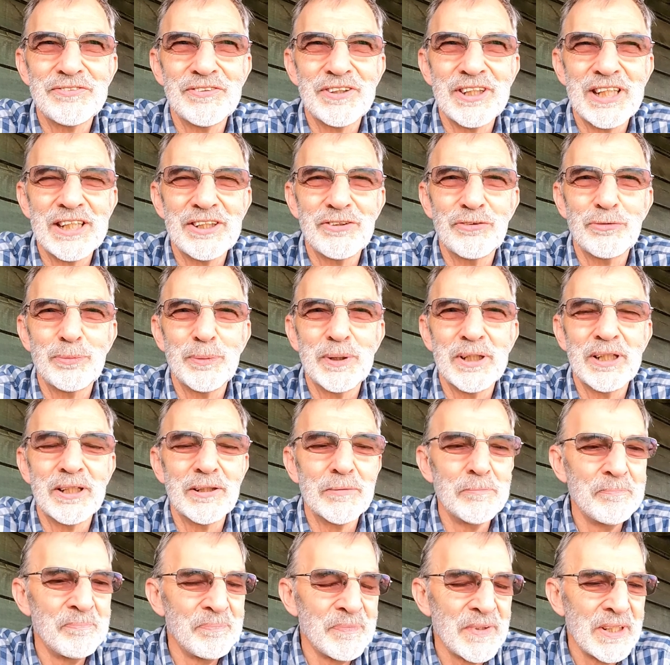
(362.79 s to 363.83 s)
for that as
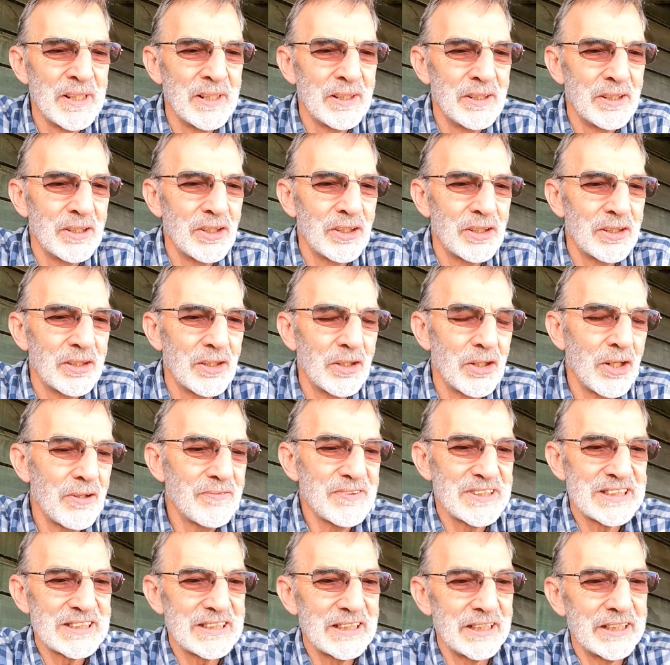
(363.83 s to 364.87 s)
well.
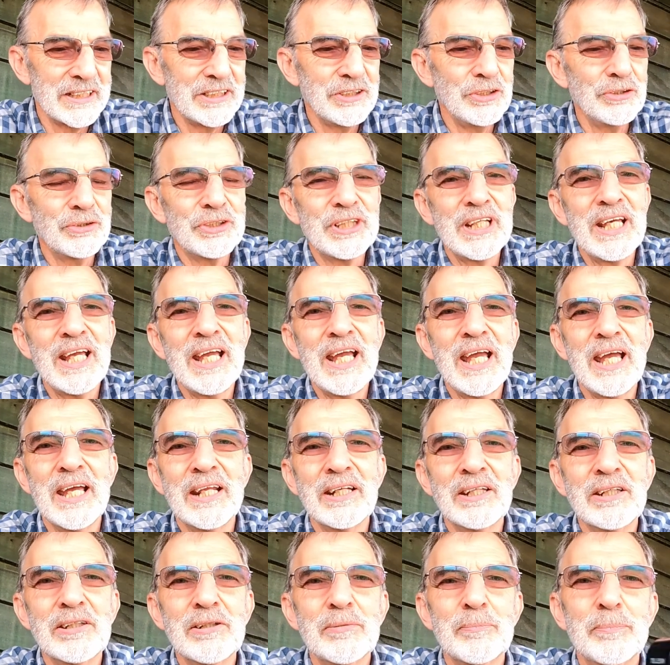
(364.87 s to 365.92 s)
Obviously you
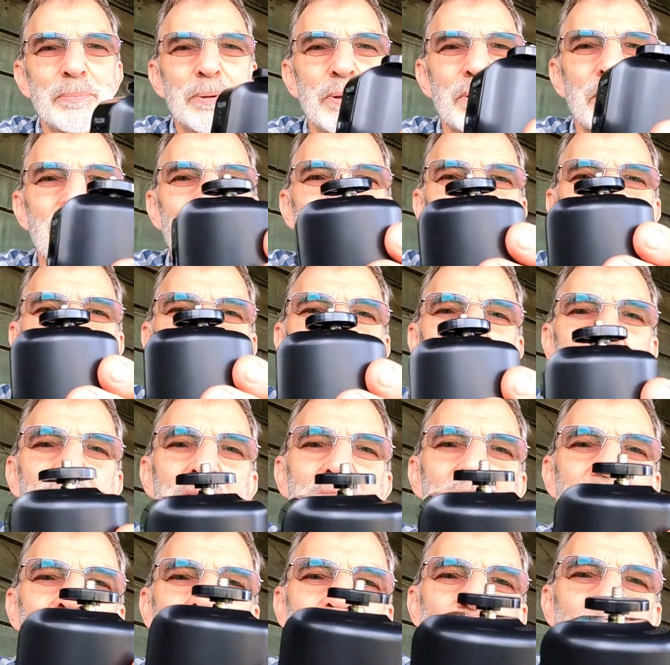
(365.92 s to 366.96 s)
can put
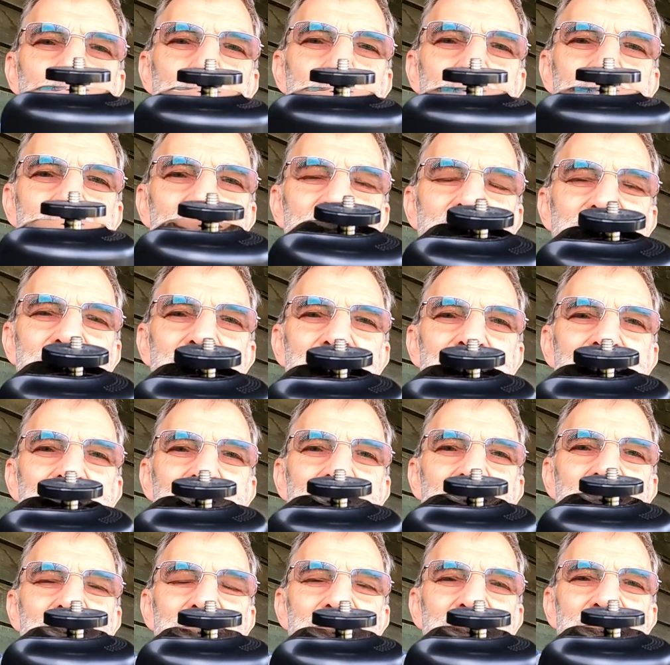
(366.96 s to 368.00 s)
on the top of it
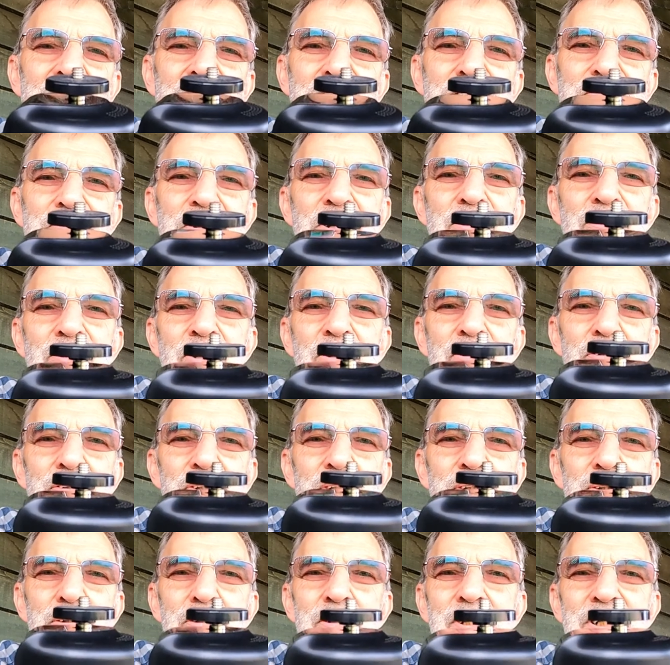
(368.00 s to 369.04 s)
a phone holder
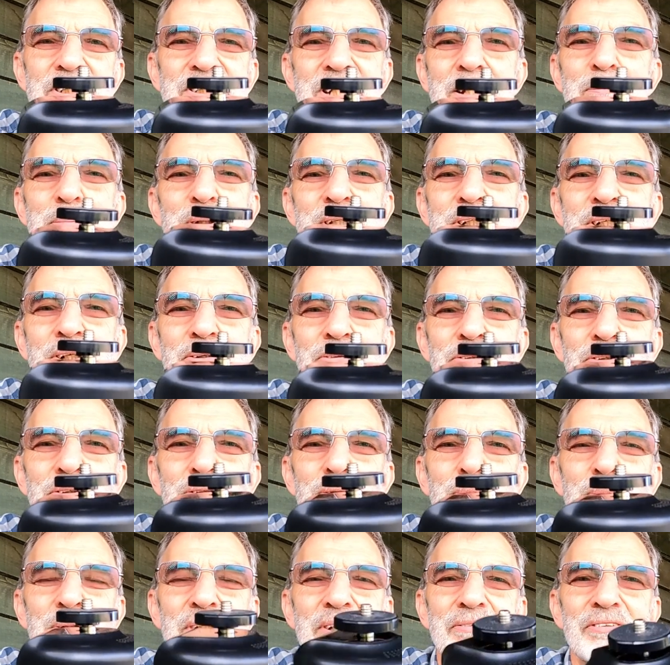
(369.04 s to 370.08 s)
or a tablet holder
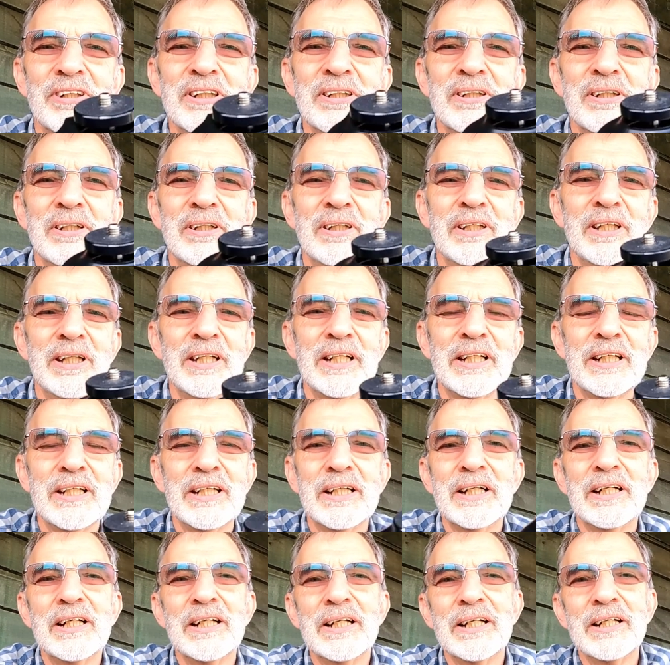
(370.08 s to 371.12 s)
or whatever,
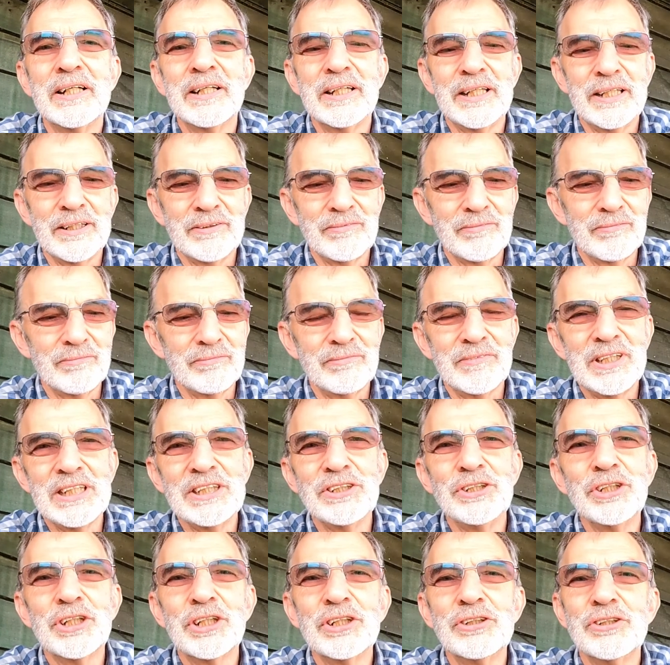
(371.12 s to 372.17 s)
and
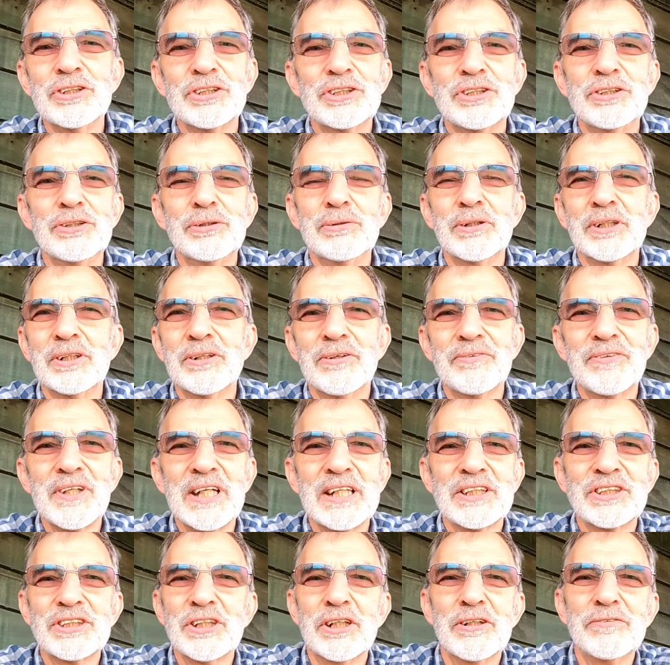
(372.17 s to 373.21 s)
then you can just do it off
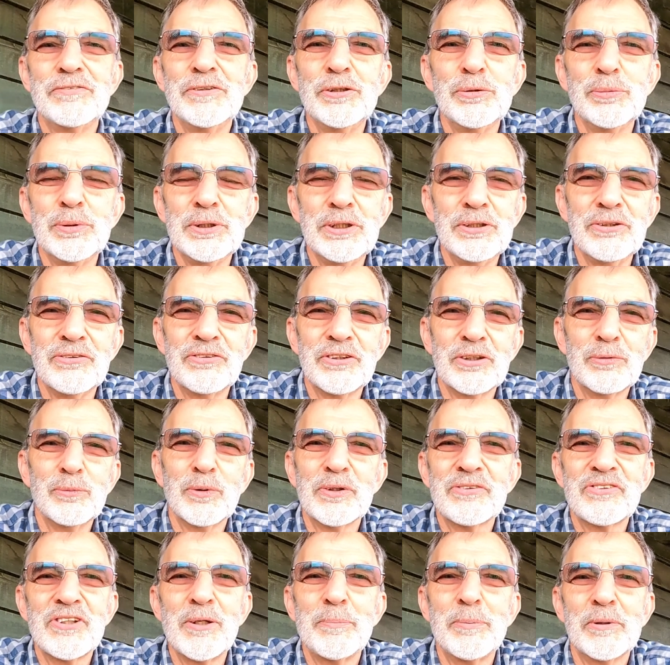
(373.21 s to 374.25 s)
that. So if you were using
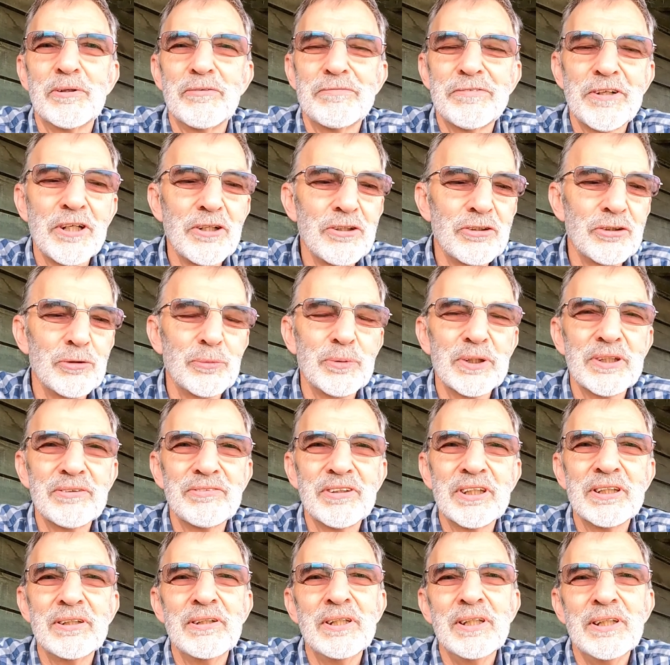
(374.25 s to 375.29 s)
WhatsApp on a phone or
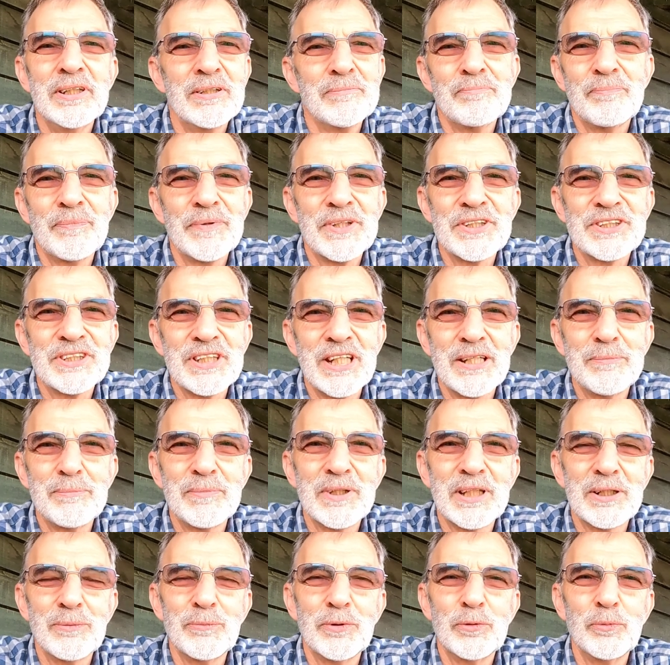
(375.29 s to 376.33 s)
whatever, the same
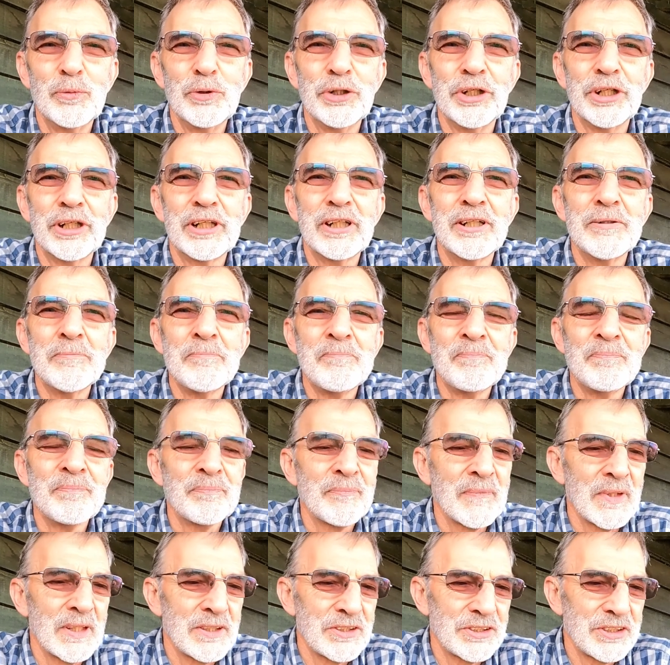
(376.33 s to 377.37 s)
thing would work.
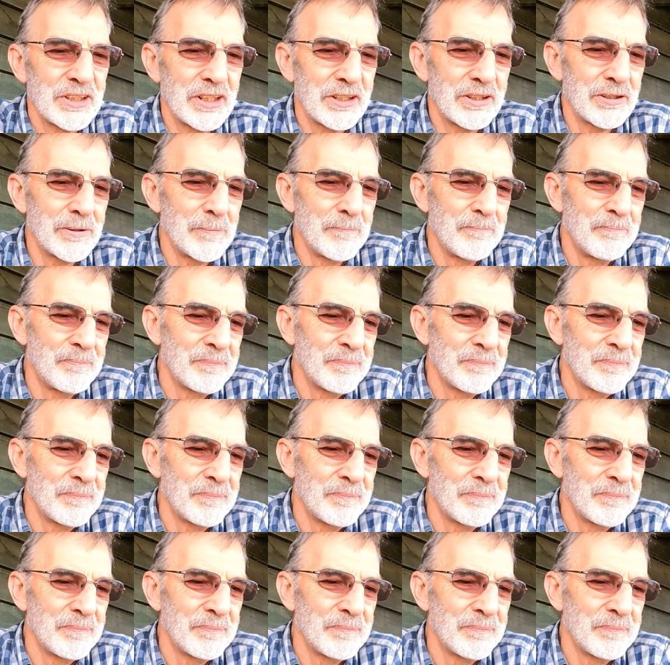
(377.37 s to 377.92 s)
So